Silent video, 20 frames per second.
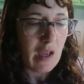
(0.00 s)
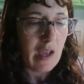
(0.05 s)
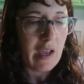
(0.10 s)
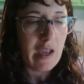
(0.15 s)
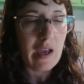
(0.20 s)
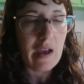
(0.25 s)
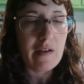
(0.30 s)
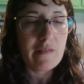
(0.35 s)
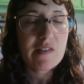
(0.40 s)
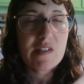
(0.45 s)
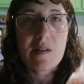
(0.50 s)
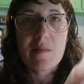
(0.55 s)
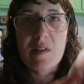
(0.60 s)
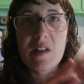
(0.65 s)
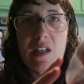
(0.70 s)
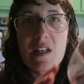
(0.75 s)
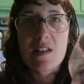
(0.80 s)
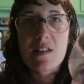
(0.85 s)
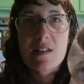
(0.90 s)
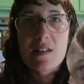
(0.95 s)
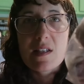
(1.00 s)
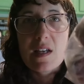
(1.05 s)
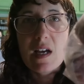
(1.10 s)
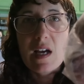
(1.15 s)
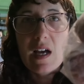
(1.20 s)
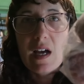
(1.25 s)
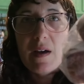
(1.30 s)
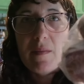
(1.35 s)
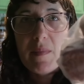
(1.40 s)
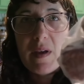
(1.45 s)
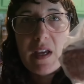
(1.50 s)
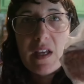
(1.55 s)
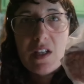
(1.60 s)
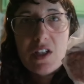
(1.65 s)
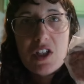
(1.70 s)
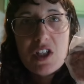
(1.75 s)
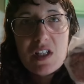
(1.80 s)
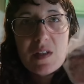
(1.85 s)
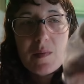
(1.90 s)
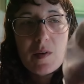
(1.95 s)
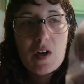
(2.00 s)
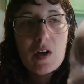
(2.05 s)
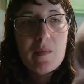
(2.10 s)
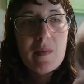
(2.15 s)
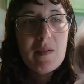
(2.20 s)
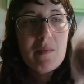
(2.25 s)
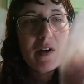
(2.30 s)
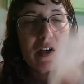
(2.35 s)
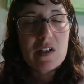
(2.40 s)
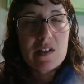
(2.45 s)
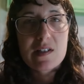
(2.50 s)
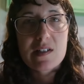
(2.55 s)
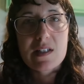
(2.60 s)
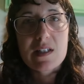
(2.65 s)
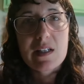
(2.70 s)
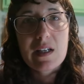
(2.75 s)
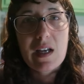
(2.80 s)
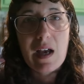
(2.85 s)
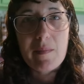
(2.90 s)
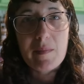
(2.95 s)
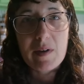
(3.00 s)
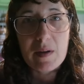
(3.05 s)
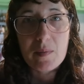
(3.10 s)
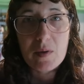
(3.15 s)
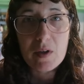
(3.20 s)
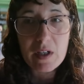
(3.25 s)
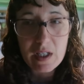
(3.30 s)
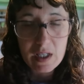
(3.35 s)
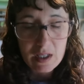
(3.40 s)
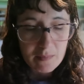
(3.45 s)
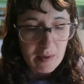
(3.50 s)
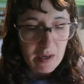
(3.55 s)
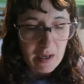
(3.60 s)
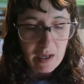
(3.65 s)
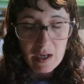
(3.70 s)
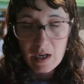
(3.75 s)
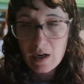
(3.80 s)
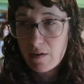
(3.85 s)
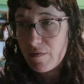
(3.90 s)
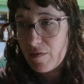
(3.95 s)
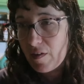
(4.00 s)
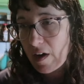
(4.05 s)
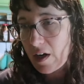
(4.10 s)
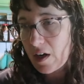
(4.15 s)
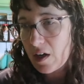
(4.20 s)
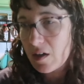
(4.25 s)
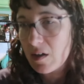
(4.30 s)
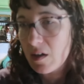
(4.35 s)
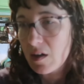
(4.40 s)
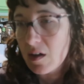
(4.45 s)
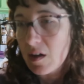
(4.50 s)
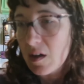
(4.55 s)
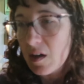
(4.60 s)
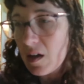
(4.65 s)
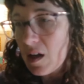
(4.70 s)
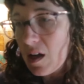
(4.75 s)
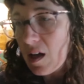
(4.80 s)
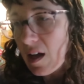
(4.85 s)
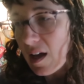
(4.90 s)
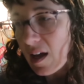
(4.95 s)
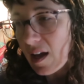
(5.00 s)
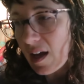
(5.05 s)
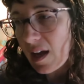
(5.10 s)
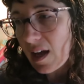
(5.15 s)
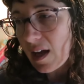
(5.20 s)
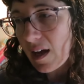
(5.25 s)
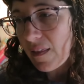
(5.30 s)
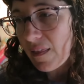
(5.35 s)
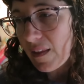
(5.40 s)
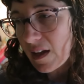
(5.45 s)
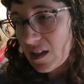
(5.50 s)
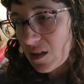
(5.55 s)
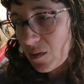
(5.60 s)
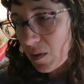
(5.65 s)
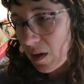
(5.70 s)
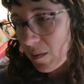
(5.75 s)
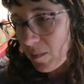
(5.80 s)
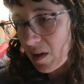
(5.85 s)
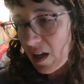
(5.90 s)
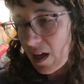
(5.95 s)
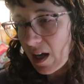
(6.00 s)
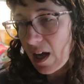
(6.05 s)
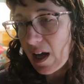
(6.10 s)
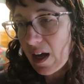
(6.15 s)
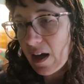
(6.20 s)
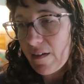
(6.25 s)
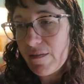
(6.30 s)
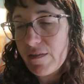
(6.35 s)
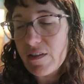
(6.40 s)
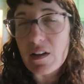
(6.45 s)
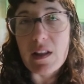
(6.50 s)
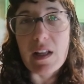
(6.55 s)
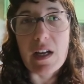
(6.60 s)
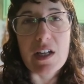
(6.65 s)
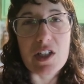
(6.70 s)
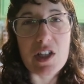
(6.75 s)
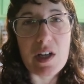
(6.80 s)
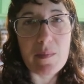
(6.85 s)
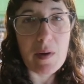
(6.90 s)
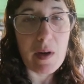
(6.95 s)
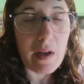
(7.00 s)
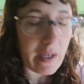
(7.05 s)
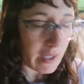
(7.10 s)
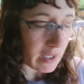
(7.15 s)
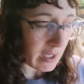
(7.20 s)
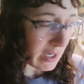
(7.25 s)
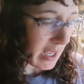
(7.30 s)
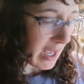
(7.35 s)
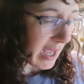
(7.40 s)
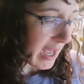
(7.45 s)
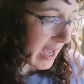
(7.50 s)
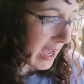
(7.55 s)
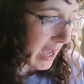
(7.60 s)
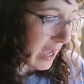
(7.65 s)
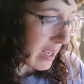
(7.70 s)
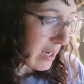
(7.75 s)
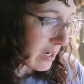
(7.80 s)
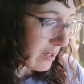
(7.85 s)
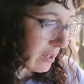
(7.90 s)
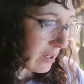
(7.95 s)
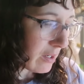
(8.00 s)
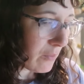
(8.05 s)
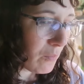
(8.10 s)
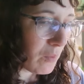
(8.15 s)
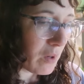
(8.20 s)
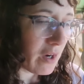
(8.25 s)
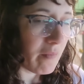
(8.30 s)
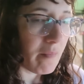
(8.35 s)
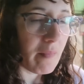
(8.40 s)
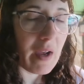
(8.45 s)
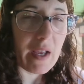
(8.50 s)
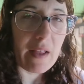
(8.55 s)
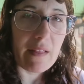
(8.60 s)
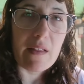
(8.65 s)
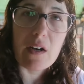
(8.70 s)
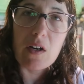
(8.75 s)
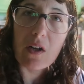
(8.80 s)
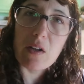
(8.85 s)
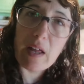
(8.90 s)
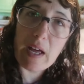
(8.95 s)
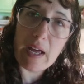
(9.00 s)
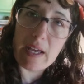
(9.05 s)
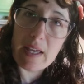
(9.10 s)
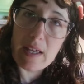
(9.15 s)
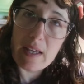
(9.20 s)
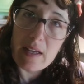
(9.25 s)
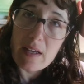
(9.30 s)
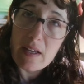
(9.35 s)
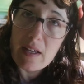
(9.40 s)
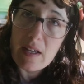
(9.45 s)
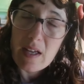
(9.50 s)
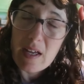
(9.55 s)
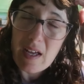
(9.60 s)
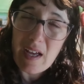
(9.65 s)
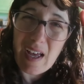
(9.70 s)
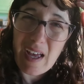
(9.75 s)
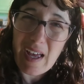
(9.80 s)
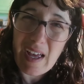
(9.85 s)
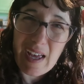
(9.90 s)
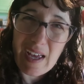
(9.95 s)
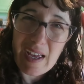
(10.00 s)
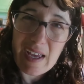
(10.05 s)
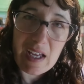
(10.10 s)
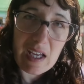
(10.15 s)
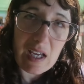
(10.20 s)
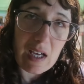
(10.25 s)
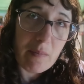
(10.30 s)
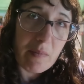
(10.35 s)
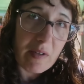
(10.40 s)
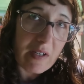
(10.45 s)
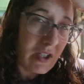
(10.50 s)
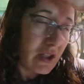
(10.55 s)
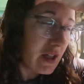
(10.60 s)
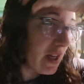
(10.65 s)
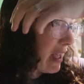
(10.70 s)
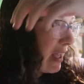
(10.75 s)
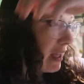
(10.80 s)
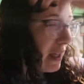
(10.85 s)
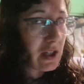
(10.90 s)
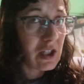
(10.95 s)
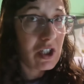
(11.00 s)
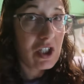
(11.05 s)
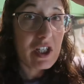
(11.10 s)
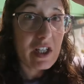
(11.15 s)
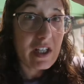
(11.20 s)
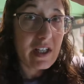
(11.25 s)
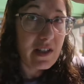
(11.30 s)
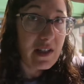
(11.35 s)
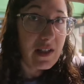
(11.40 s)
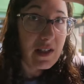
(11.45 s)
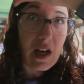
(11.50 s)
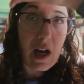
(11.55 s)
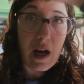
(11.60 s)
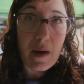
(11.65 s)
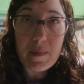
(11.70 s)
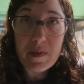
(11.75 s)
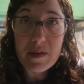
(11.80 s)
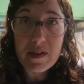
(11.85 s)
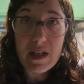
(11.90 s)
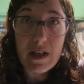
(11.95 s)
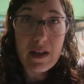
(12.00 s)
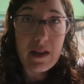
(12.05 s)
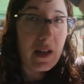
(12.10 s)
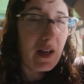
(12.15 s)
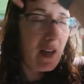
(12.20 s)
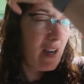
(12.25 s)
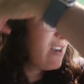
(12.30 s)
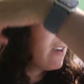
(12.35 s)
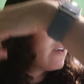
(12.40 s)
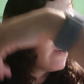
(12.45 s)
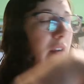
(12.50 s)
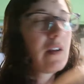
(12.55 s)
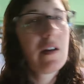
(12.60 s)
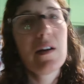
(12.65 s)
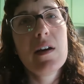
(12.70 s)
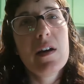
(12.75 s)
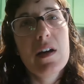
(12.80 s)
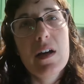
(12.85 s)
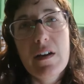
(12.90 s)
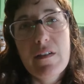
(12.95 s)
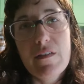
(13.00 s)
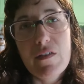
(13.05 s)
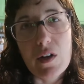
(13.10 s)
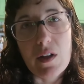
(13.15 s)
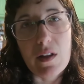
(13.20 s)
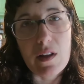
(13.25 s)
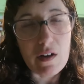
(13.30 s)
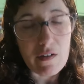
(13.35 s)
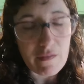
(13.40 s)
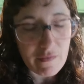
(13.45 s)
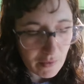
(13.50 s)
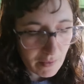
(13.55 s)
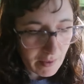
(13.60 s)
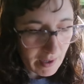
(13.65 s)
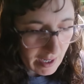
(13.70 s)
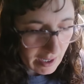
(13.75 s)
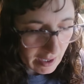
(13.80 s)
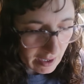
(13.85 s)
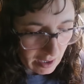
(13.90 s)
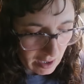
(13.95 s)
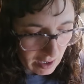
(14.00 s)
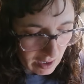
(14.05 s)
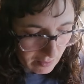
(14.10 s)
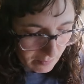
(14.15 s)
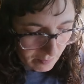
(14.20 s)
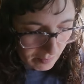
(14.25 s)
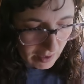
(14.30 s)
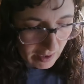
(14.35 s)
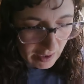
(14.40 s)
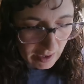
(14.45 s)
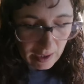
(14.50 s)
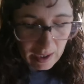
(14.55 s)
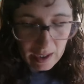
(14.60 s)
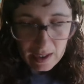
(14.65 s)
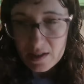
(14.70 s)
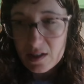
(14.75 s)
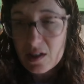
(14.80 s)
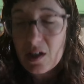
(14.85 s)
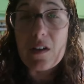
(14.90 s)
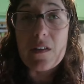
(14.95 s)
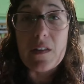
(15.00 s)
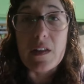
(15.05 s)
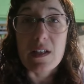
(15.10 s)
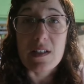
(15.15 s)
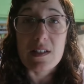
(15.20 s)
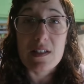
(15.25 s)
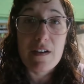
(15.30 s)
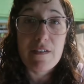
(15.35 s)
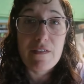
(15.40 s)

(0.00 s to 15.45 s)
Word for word: I have some of these uh, bacon cheeseburger meatballs I'm gonna put in my air fryer and that's what I'm gonna have for lunch. I'm probably gonna add one of my little like uh, ham and egg and cheese cups in there for a little variety, but I gotta start these